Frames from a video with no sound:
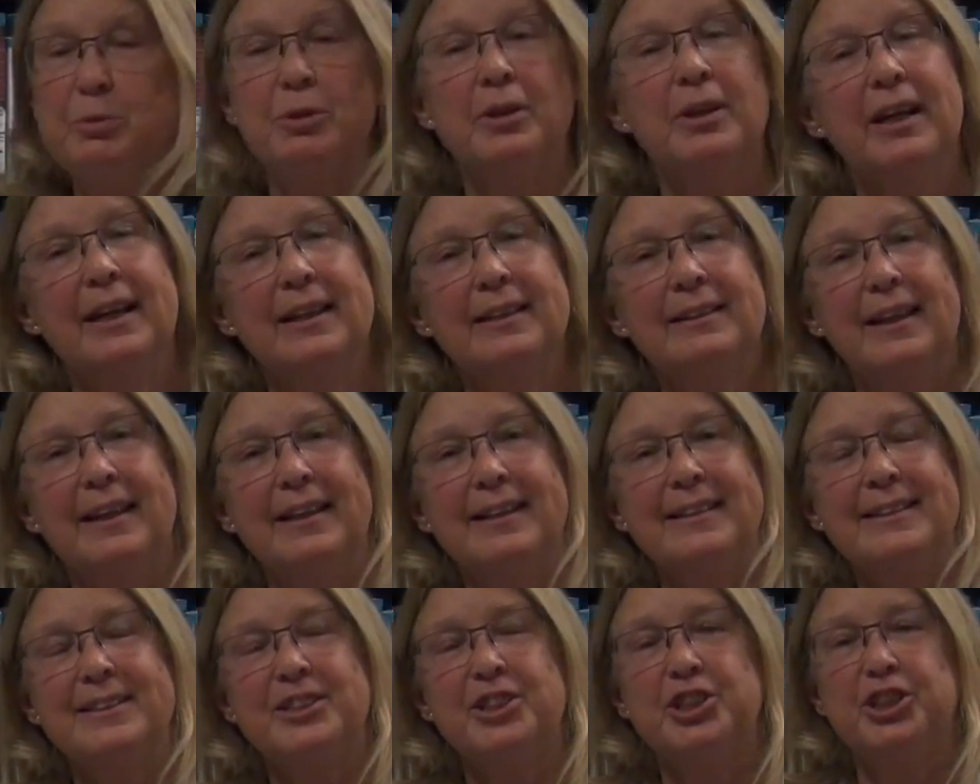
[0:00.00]
book I'd
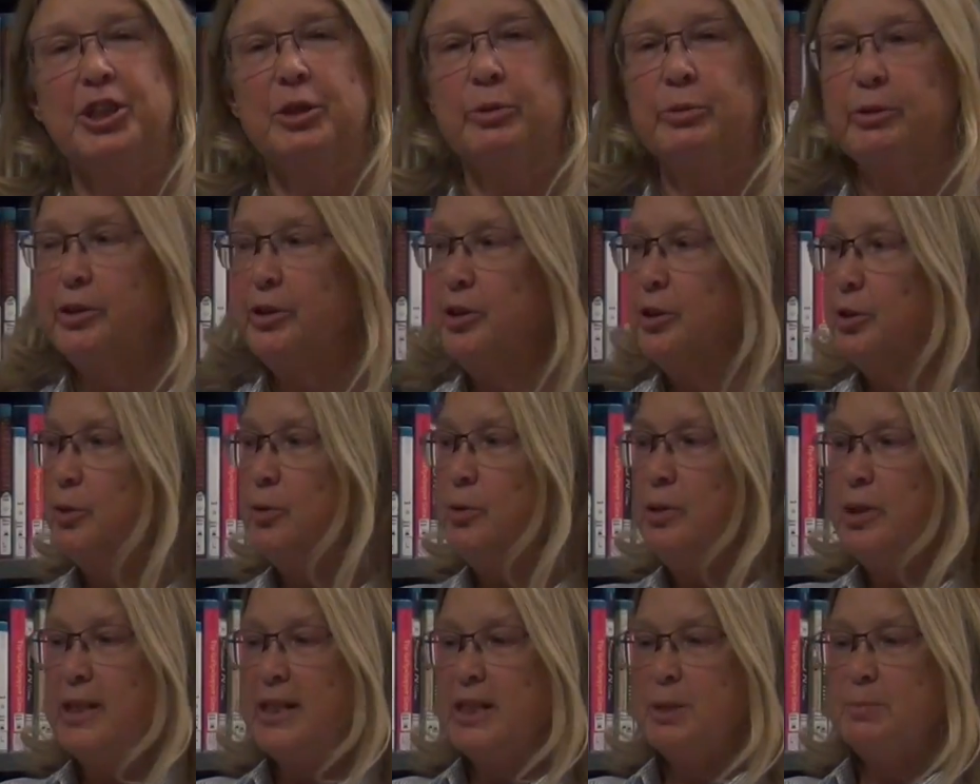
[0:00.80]
like to share with
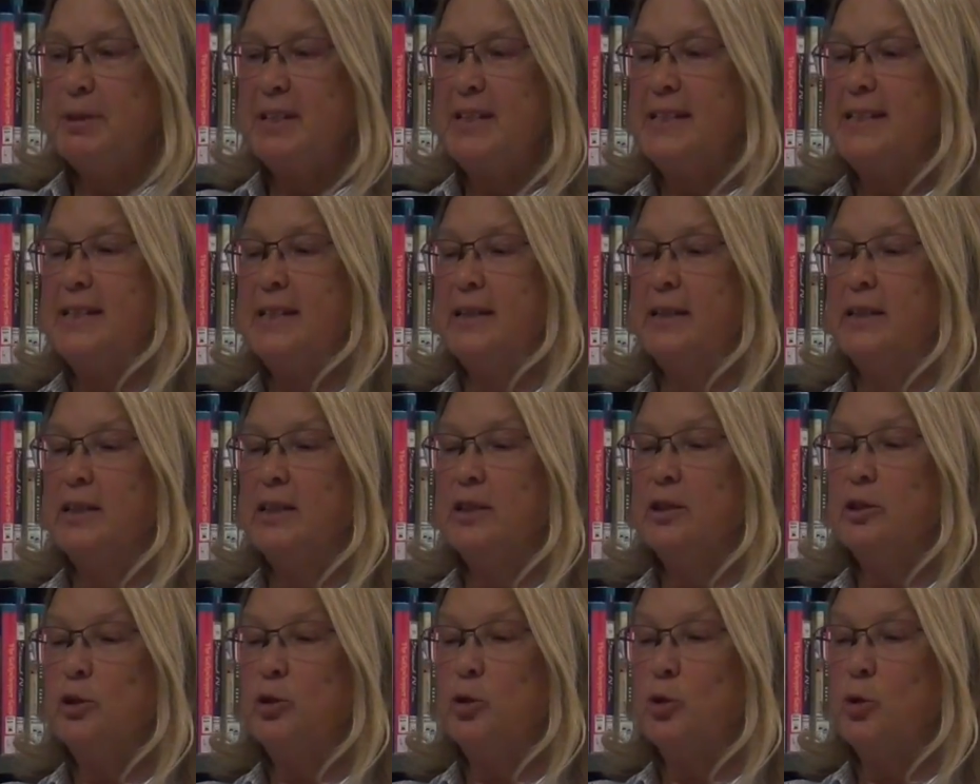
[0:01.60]
you is by
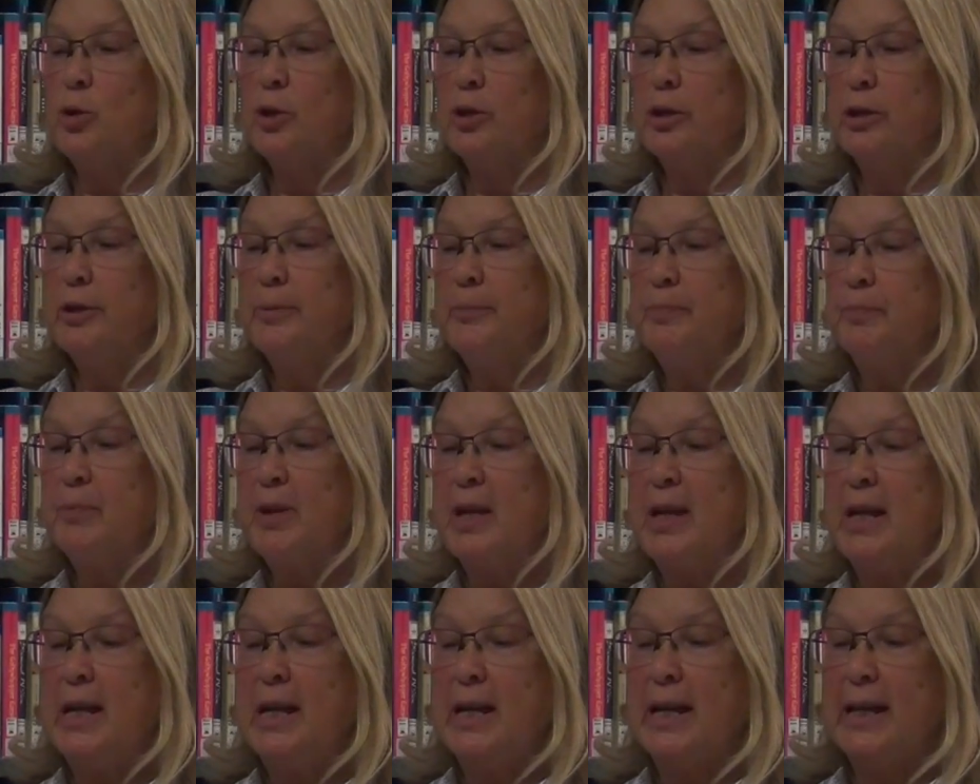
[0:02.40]
Cynthia Lord.
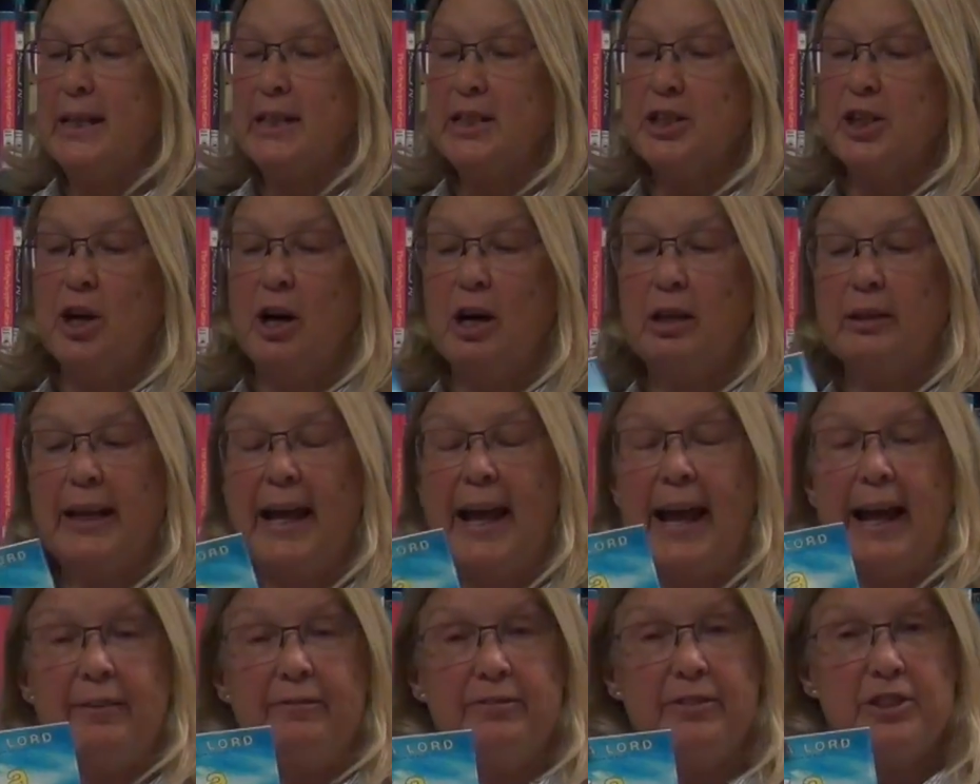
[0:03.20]
It's called
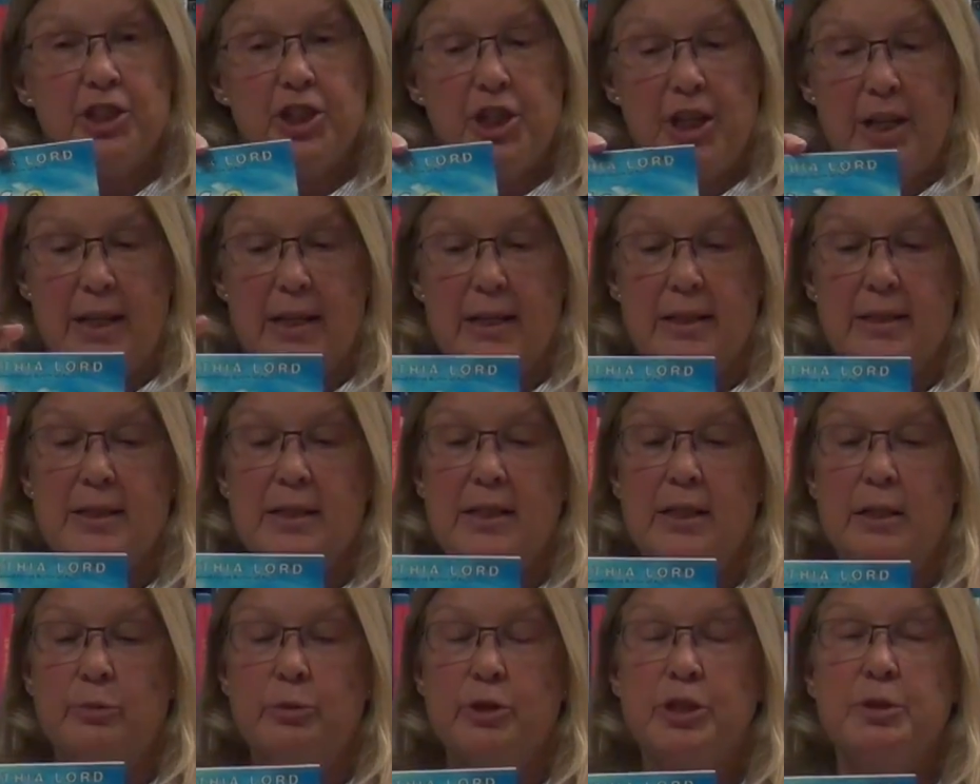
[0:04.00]
Half a Chance,
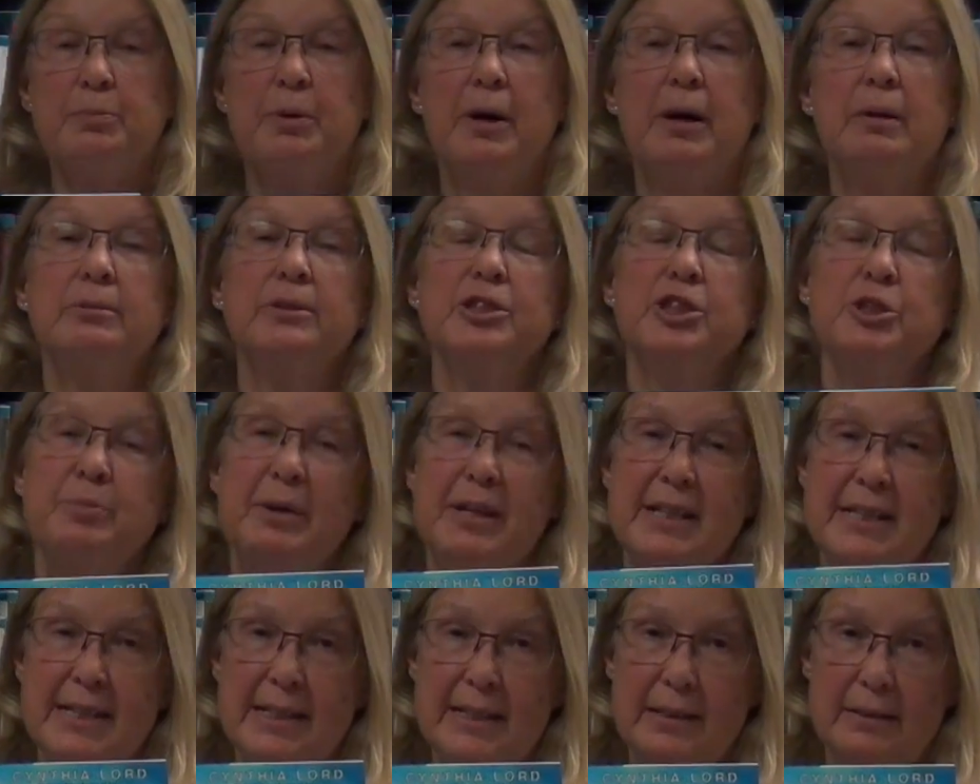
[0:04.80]
and it was published
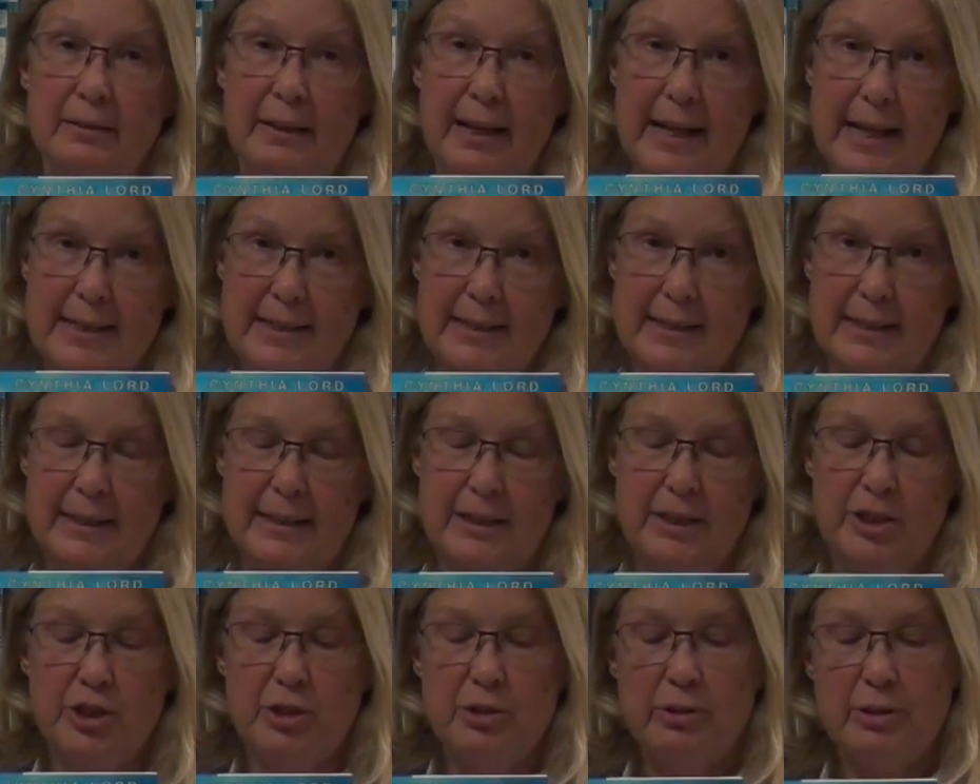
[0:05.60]
by Scholastic
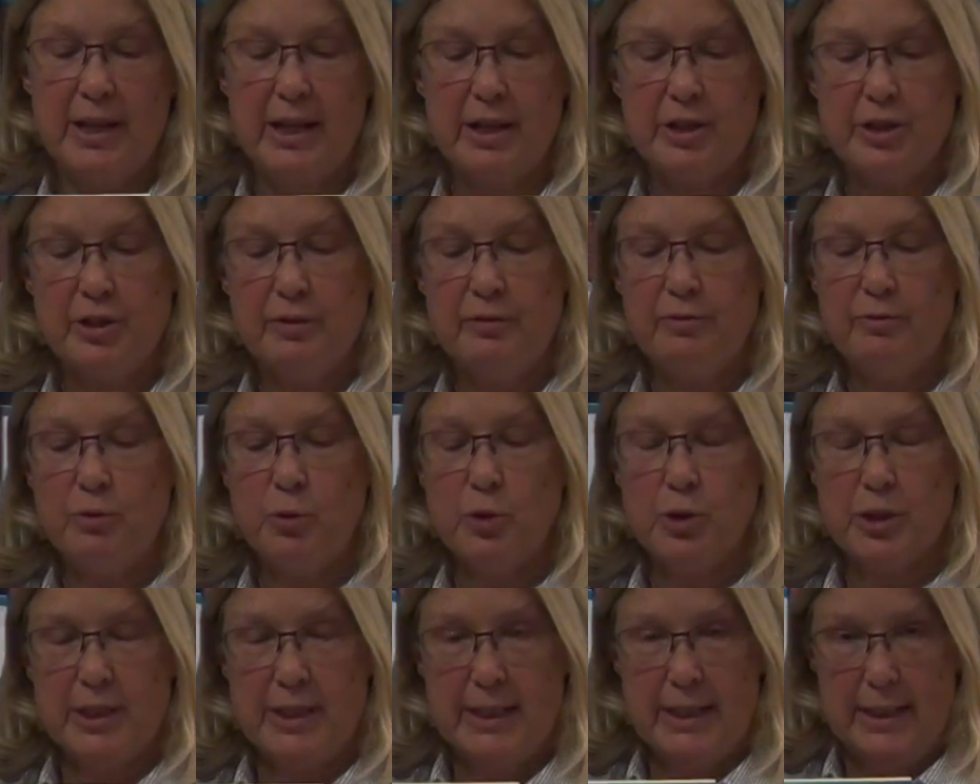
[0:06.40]
in
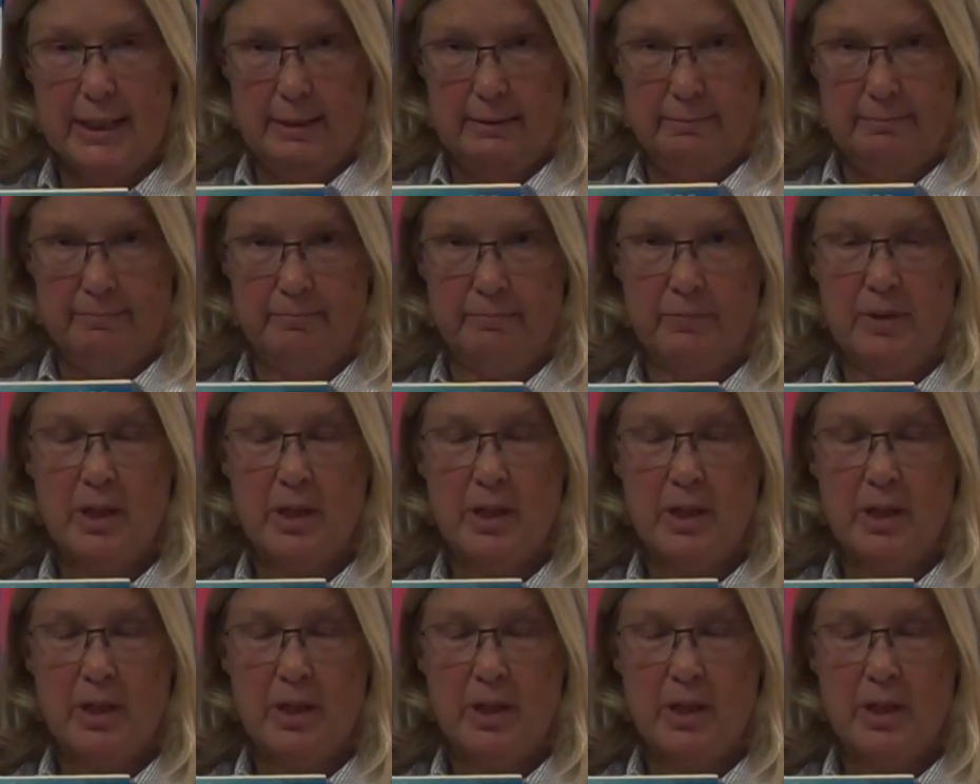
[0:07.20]
2014.